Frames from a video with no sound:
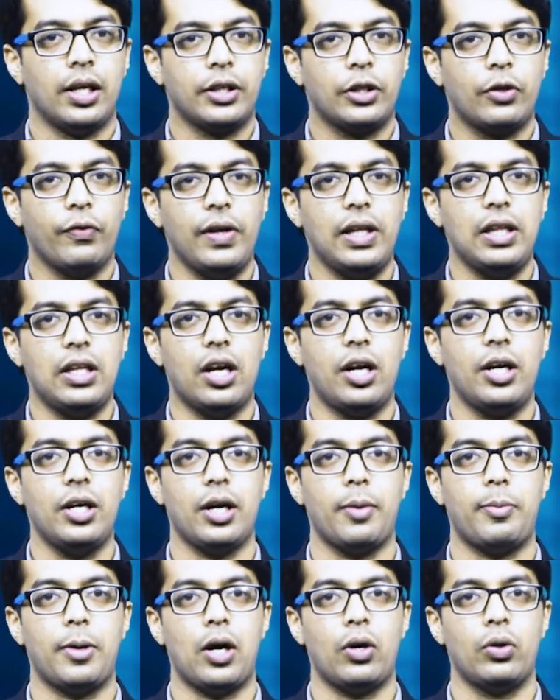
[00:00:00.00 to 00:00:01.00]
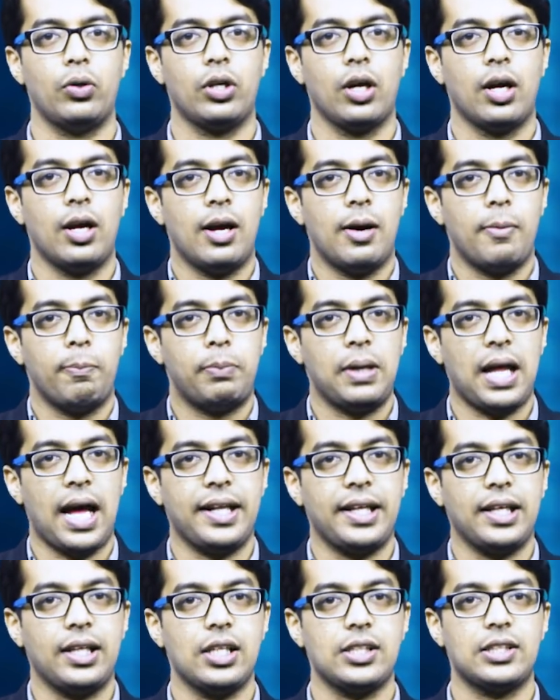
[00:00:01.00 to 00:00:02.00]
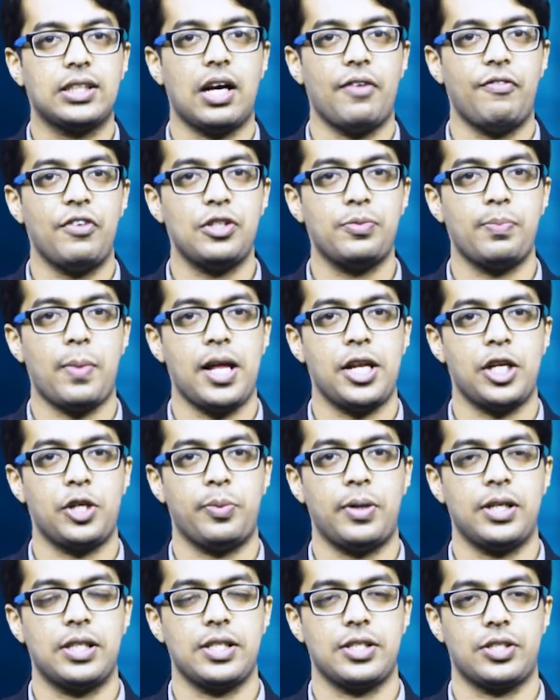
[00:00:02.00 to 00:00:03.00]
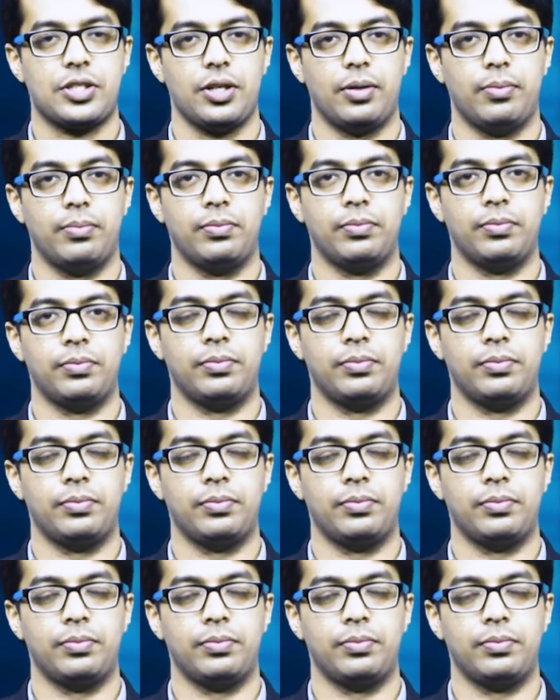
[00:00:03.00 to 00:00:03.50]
You will learn about planning the service management system.